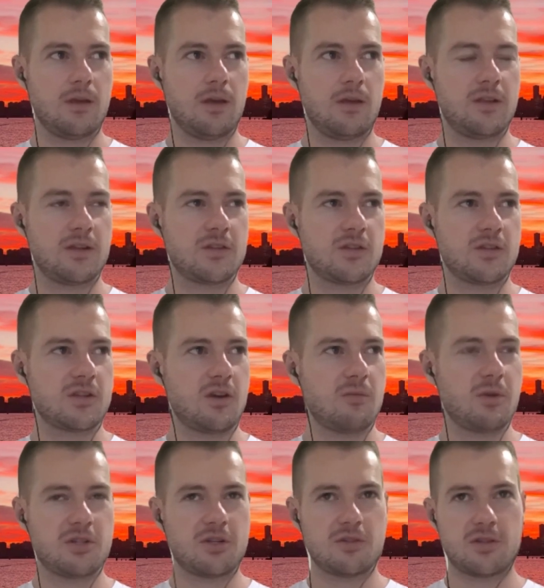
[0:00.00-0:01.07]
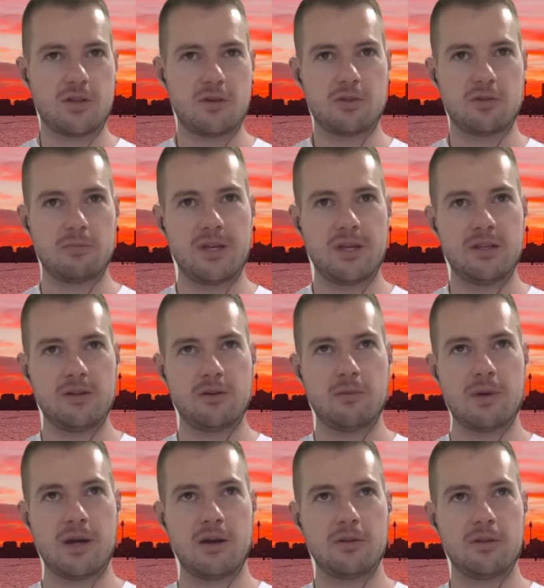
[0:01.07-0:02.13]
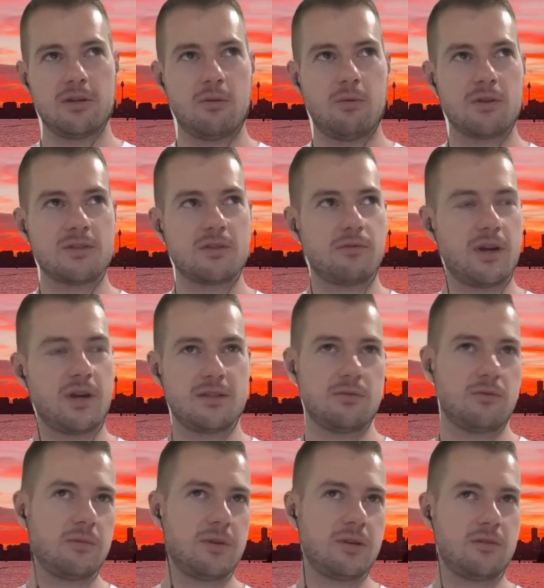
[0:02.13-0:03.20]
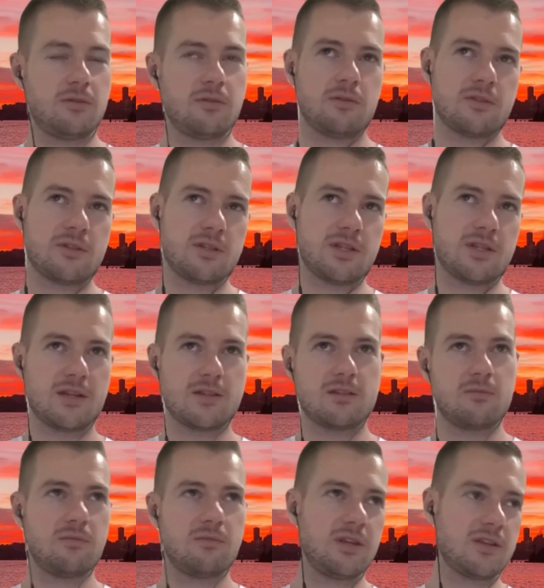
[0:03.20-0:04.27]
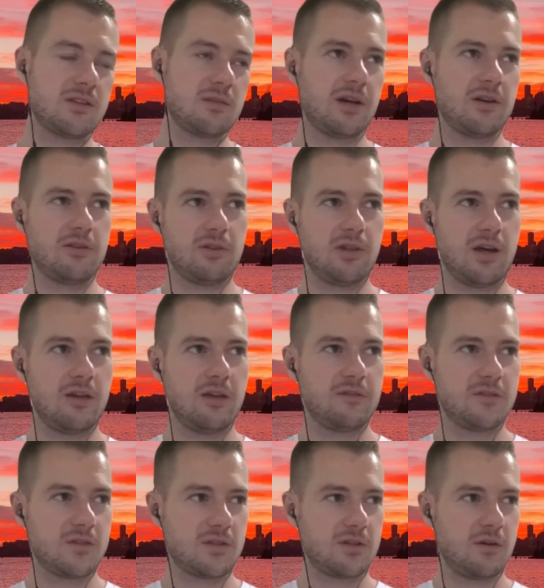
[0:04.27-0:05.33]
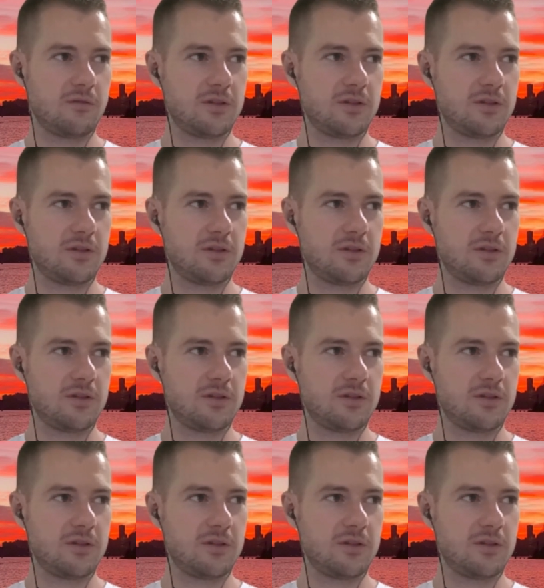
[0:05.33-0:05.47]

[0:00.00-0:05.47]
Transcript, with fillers: there's just so much on social media about, you know, what to write to women or to text them this about your life and stuff.